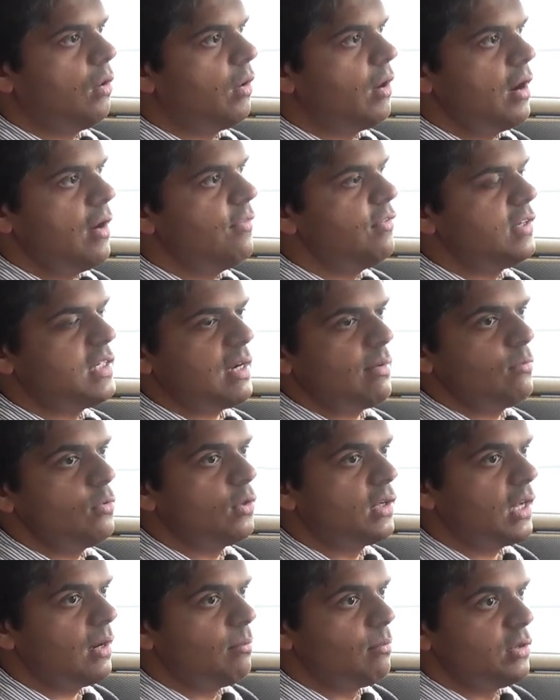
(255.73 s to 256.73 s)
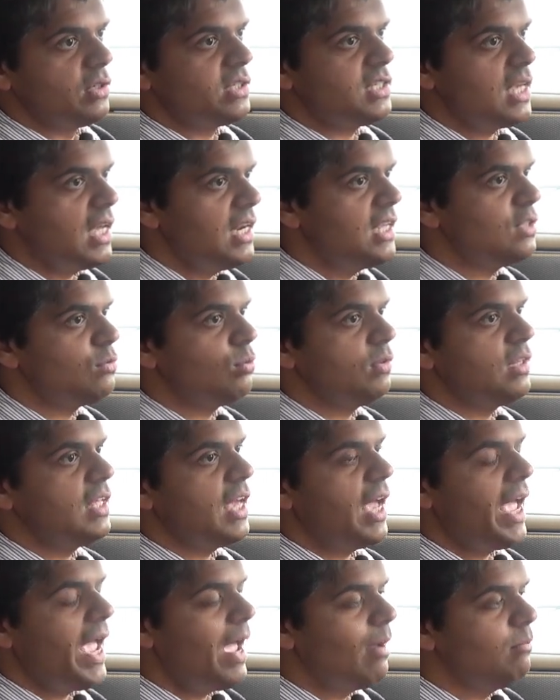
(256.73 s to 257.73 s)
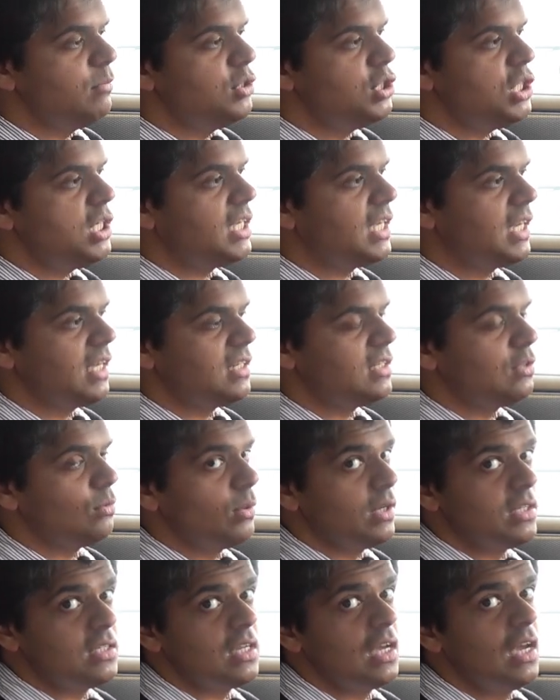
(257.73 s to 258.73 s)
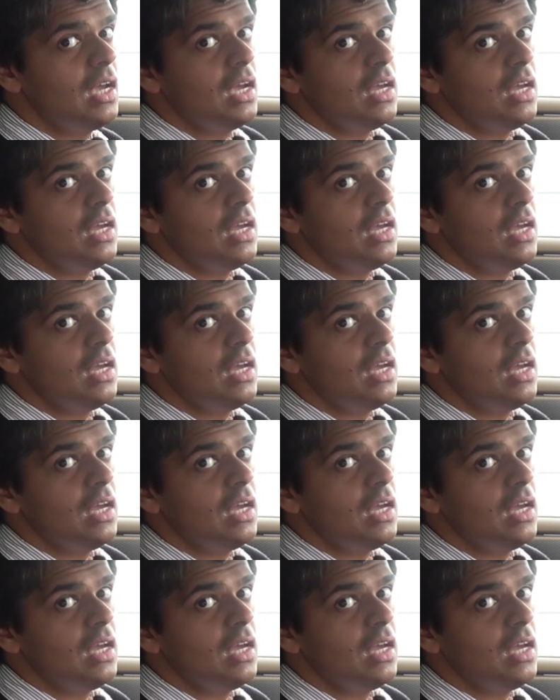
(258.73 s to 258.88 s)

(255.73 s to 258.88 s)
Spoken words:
every time you get a Mercedes with the AMG kit to it,